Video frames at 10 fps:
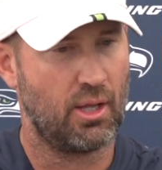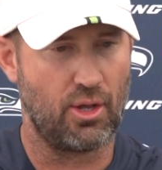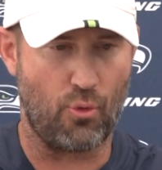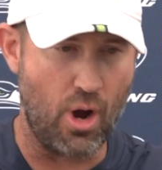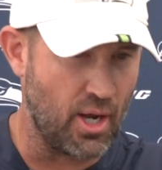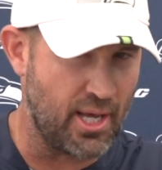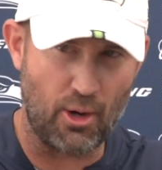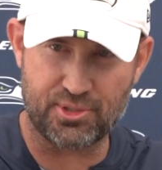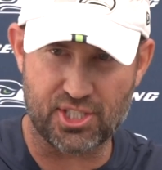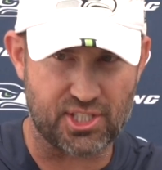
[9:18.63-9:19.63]
The run
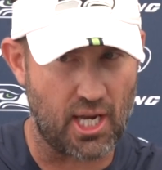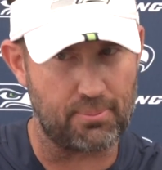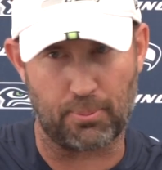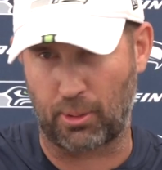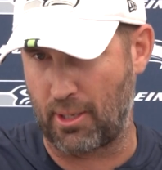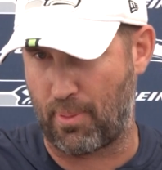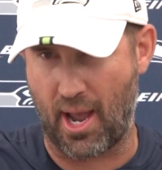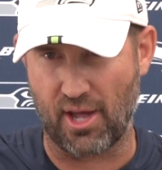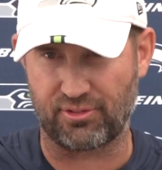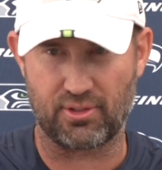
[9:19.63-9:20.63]
helps us set up the play
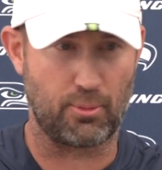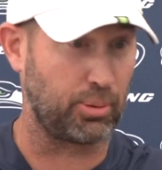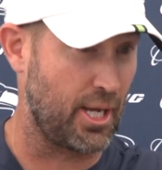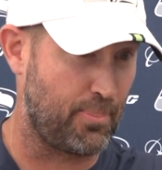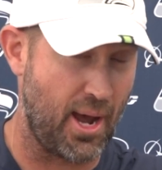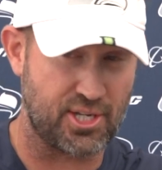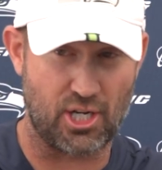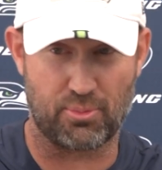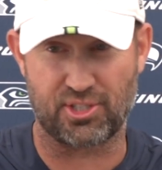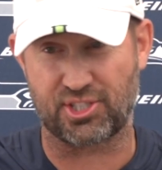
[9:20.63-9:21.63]
pass. The play pass
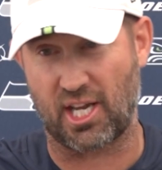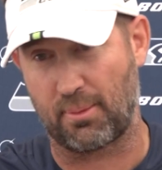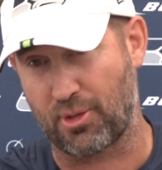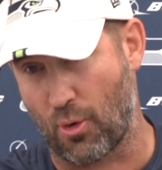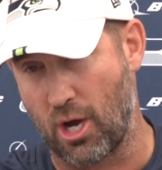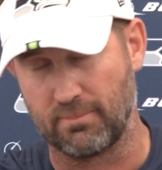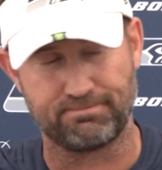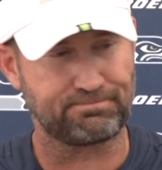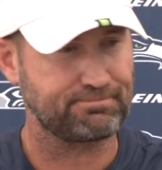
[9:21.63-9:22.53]
helps us set up the run.